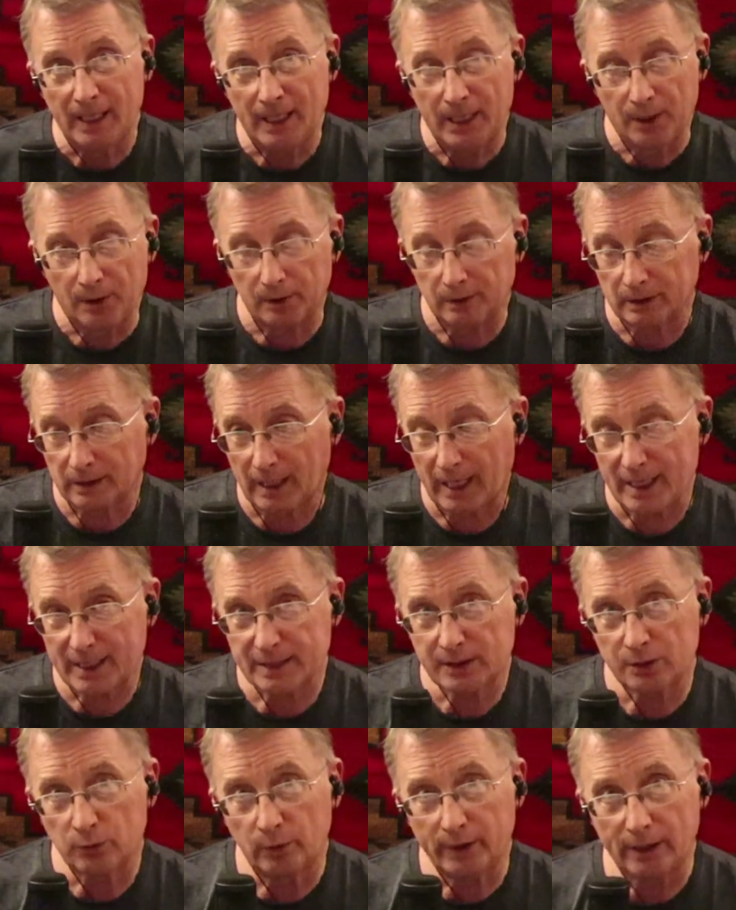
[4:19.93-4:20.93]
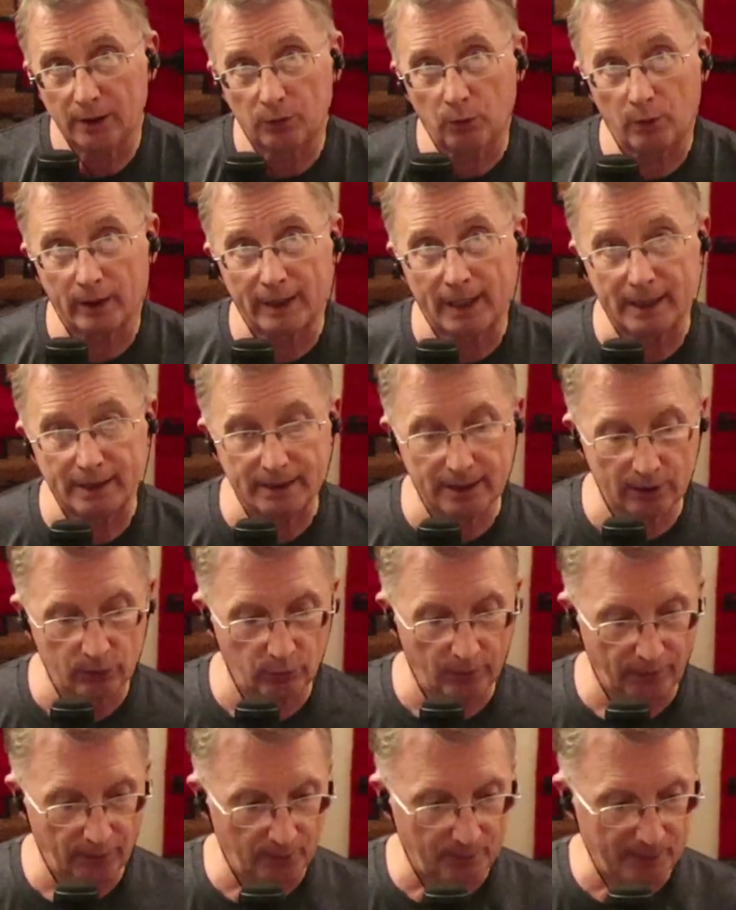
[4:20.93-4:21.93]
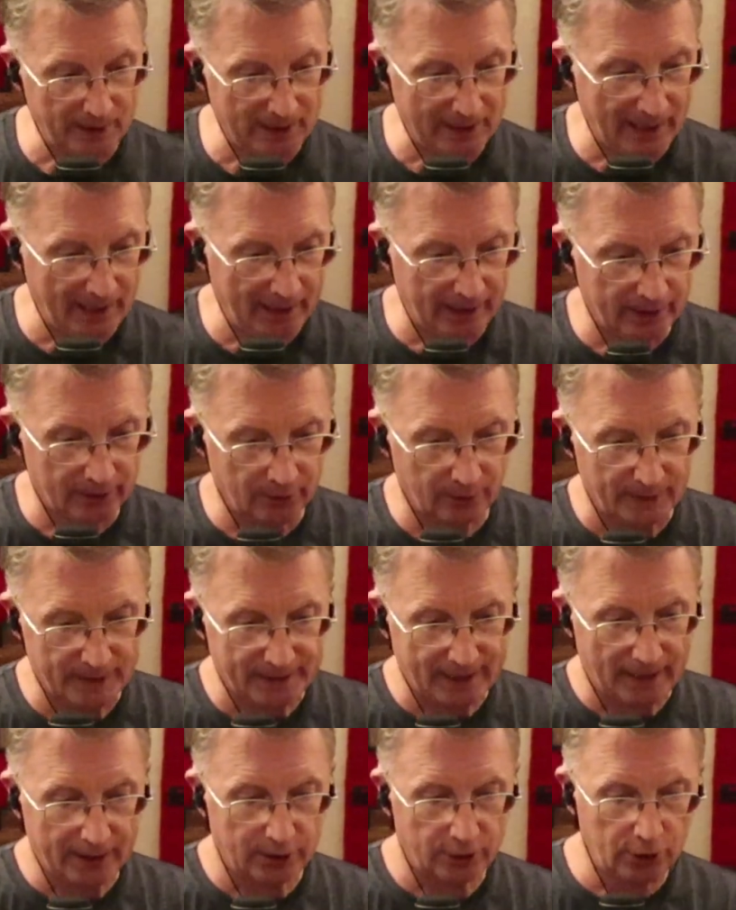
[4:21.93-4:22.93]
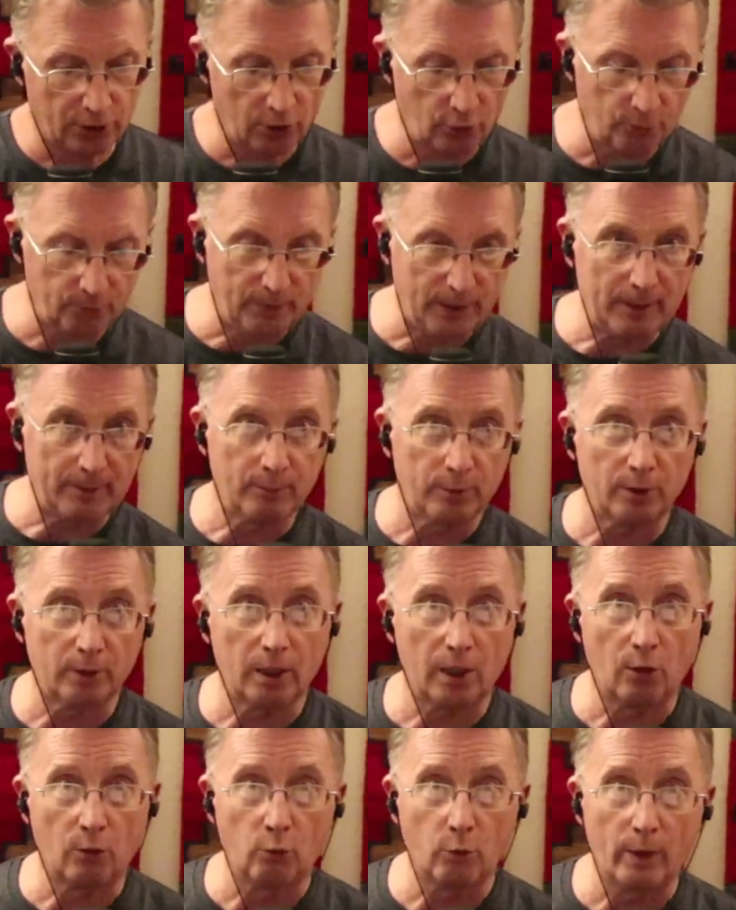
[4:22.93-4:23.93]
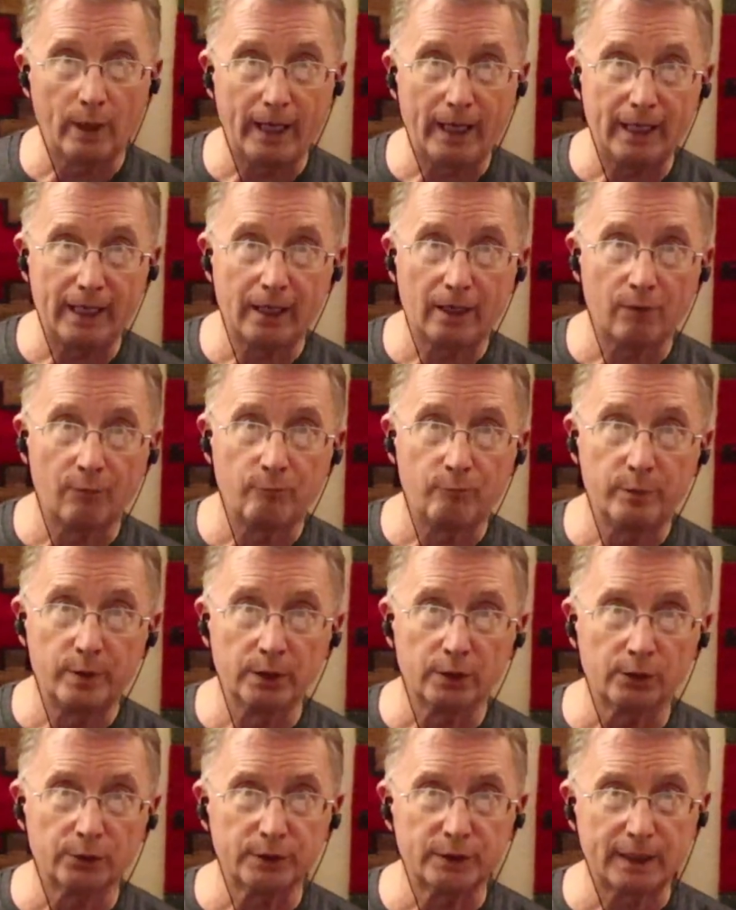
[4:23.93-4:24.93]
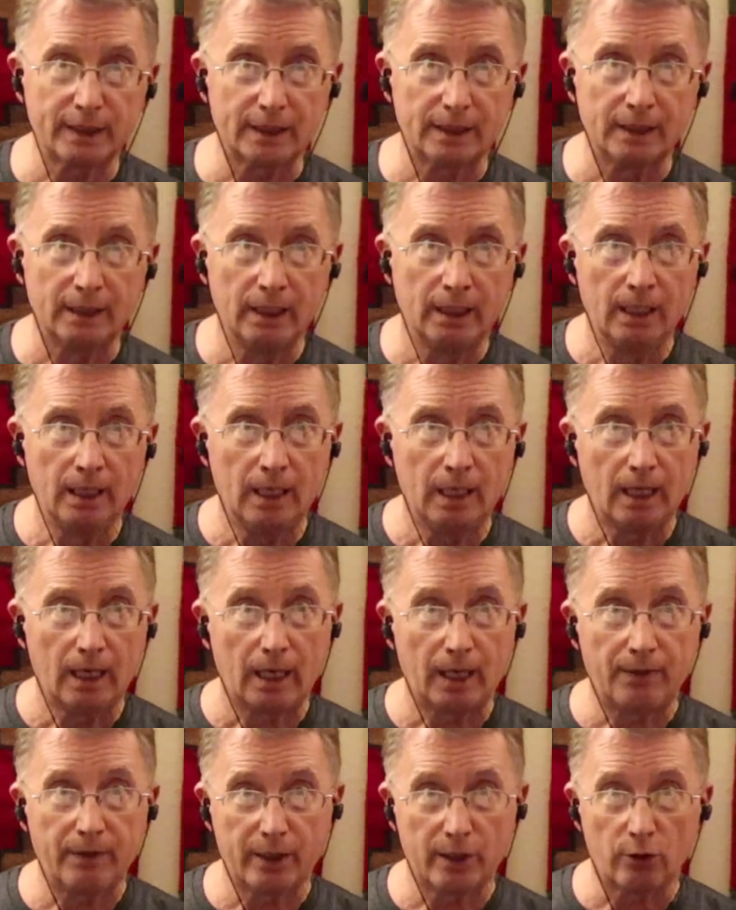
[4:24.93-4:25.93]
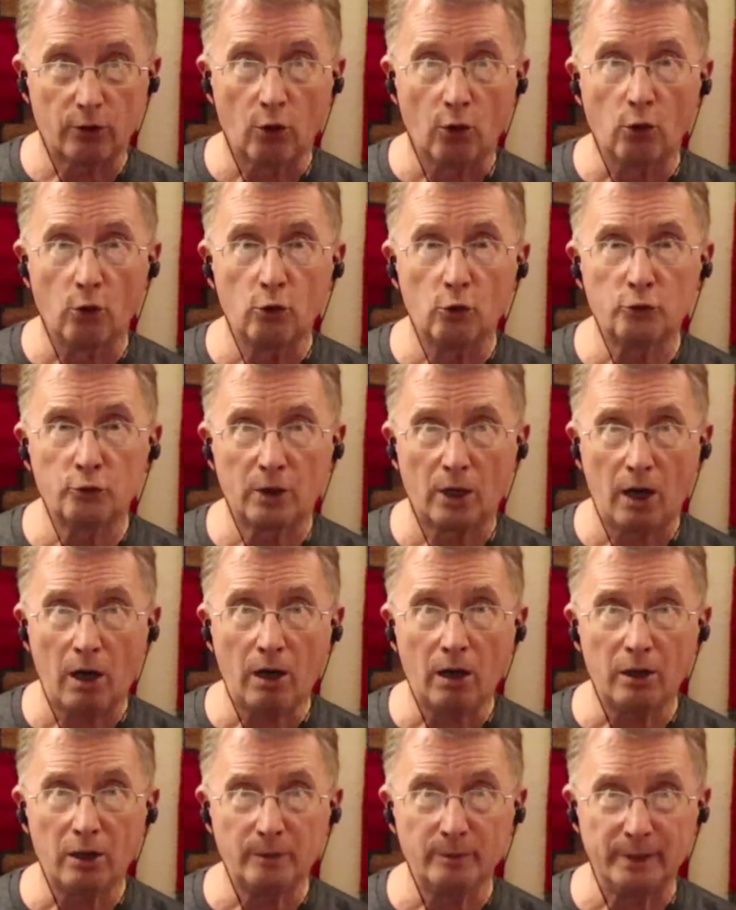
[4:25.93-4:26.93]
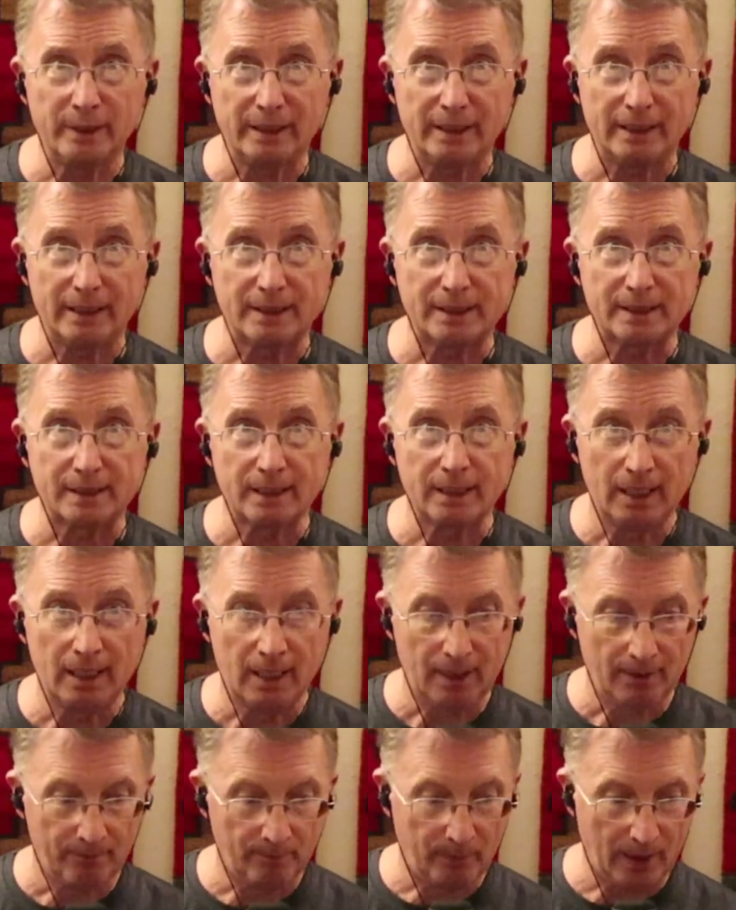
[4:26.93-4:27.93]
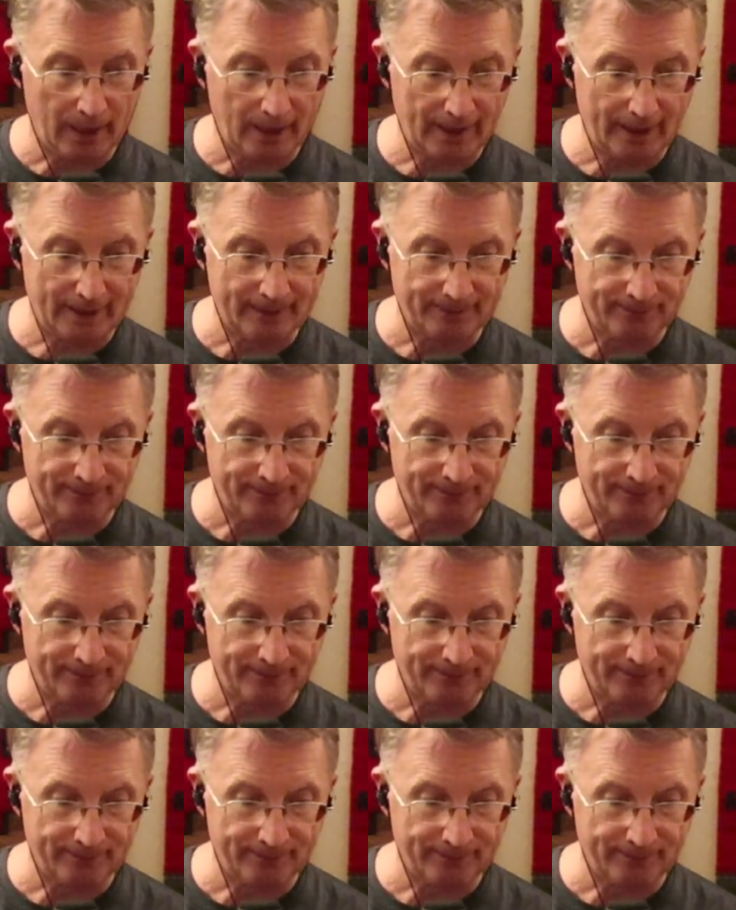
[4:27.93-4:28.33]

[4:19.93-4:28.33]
Last week, what I did with the piano is I showed people a way of building their own harmonies by